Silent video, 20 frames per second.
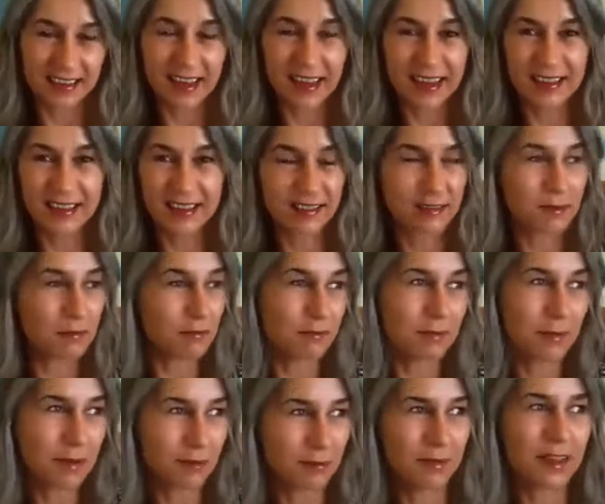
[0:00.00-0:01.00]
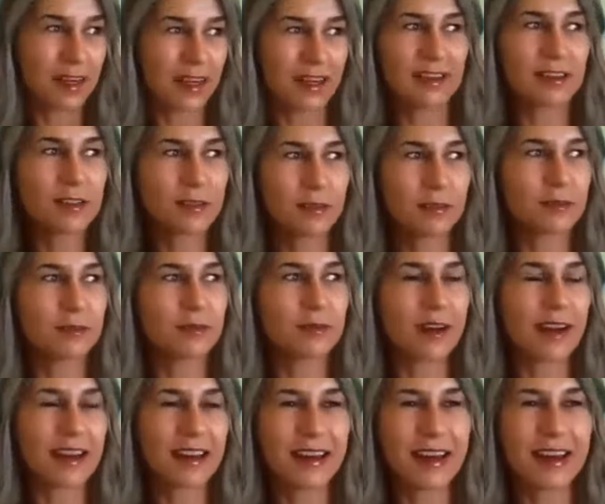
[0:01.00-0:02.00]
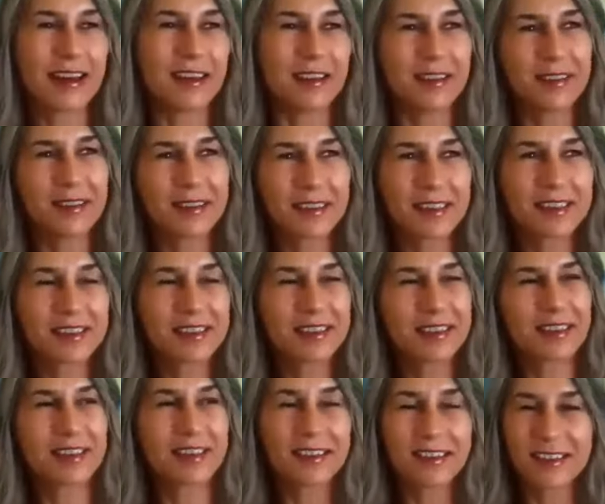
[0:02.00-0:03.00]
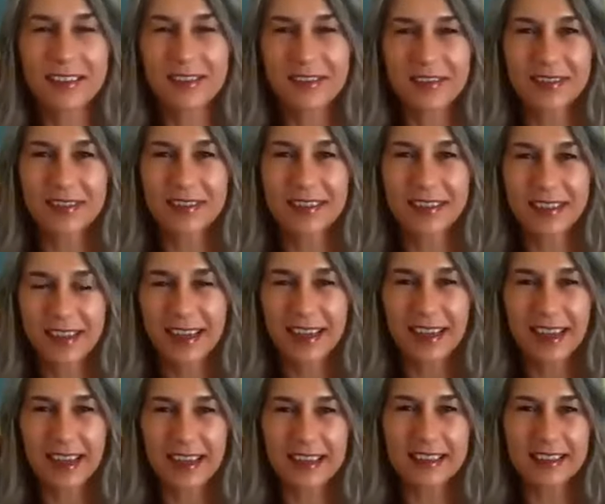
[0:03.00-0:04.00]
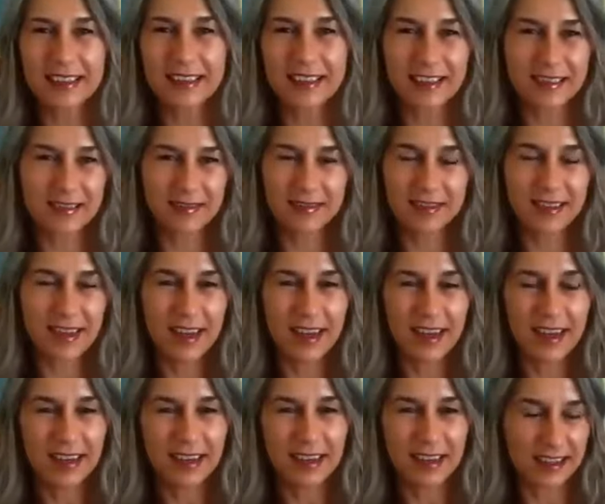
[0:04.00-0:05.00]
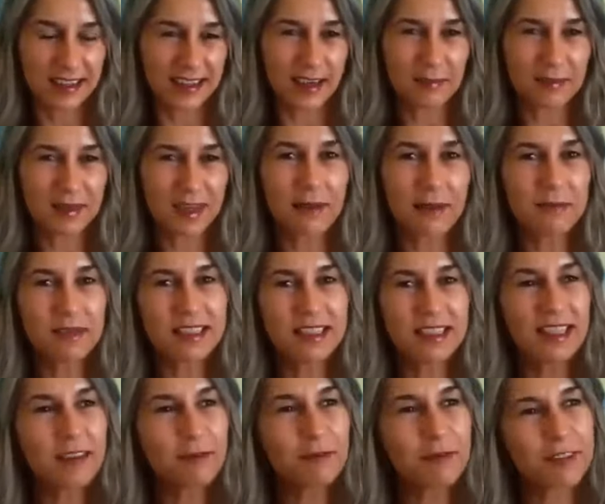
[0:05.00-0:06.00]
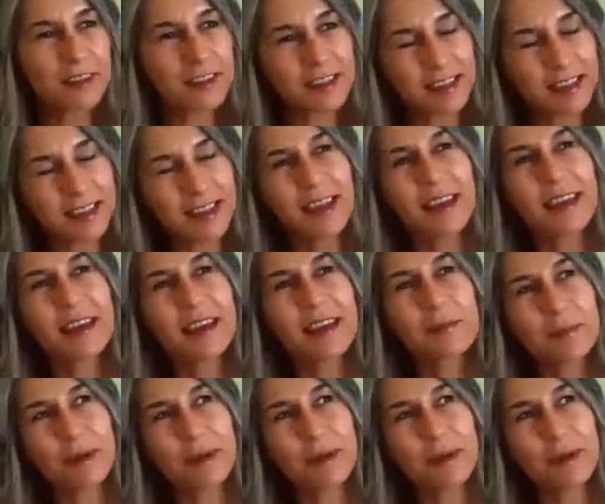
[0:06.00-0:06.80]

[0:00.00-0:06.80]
That's what we can do right now. It's and sometimes it's even seeing